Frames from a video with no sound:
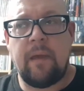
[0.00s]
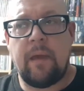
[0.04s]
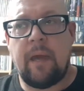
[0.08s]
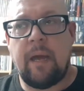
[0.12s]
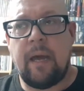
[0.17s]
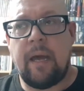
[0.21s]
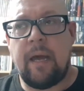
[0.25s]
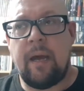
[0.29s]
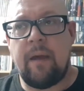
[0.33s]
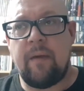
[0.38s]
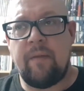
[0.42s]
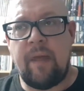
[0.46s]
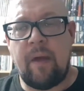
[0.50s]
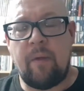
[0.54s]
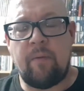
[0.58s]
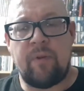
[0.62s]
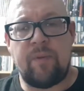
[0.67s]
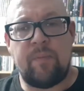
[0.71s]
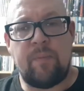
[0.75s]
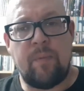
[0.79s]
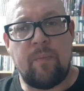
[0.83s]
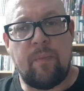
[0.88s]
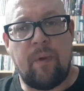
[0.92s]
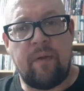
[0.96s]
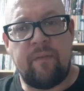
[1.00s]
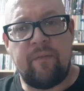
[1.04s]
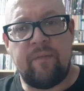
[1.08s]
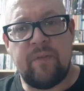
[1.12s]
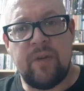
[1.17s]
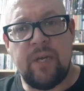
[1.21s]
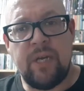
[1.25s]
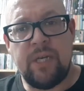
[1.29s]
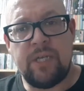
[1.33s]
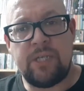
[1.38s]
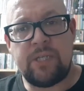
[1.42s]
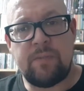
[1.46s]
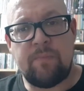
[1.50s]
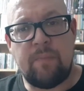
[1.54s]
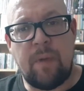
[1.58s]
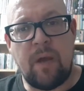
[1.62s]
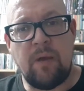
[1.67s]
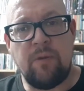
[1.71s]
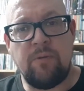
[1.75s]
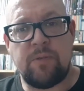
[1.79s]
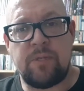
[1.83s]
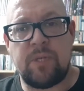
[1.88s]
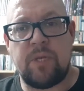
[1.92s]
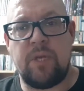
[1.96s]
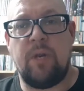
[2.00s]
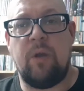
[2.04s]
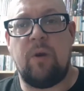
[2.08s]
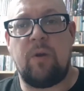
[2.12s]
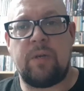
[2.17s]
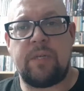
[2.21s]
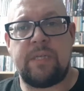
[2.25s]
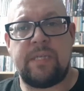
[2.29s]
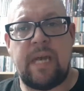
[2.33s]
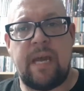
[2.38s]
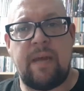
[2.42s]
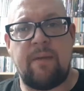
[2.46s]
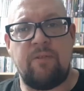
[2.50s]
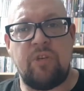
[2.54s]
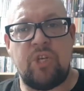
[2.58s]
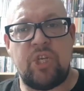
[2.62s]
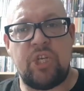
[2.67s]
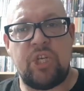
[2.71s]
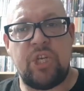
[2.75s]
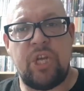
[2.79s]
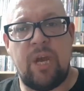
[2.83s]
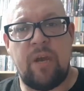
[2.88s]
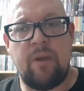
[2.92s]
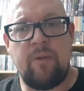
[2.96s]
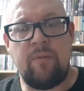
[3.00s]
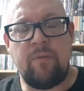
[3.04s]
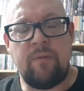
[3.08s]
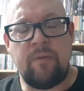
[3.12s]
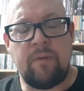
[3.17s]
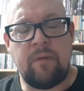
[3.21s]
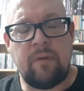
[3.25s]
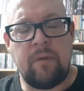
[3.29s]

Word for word: uh, that would have been my first post-lockdown show.